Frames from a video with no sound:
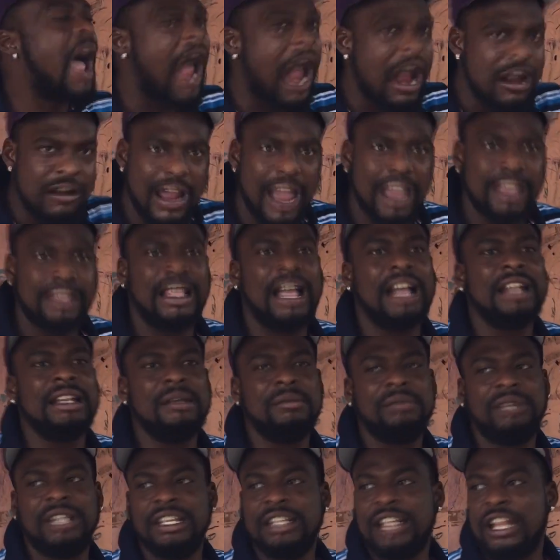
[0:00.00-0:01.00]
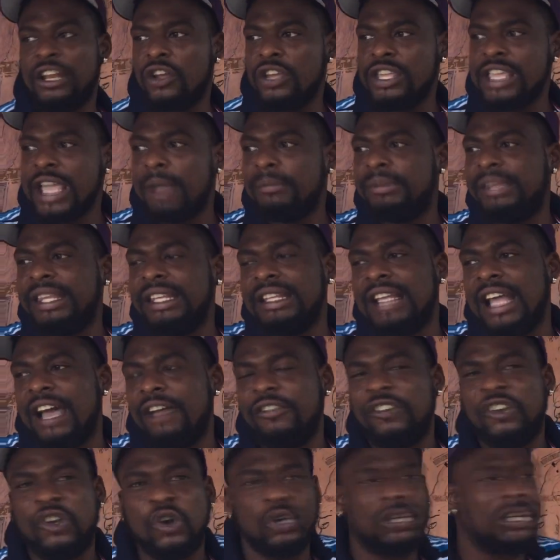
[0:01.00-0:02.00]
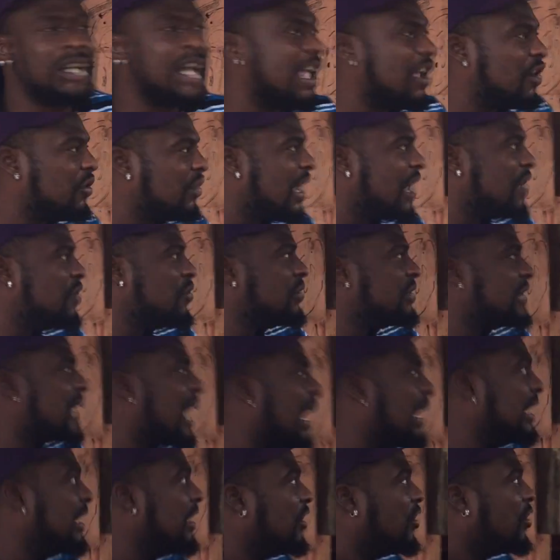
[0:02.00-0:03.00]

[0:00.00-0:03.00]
Alright, and them thing. They know you have to cut, because you could have used all the